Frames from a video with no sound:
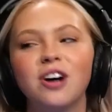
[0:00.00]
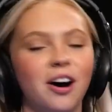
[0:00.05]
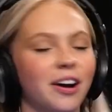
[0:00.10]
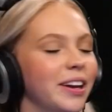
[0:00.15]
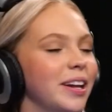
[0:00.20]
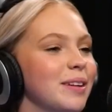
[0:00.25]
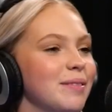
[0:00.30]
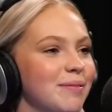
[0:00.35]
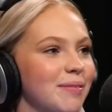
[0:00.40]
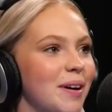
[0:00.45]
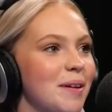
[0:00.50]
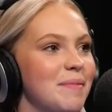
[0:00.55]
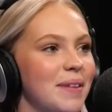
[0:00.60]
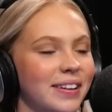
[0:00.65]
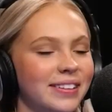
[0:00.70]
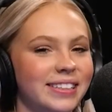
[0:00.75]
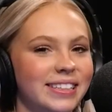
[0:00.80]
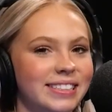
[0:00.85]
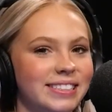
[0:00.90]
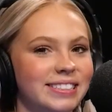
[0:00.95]
talking
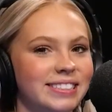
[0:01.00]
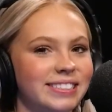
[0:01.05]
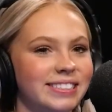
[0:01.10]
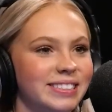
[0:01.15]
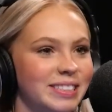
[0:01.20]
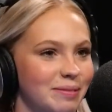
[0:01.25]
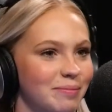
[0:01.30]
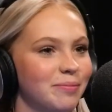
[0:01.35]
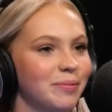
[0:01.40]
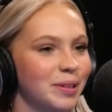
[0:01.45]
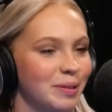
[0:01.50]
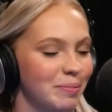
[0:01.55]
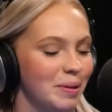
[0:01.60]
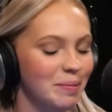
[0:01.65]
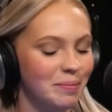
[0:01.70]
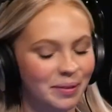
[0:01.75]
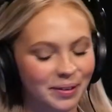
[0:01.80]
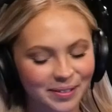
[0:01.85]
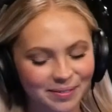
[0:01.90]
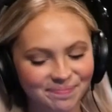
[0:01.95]
about this to, with
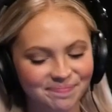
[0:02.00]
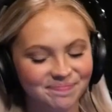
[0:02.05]
people.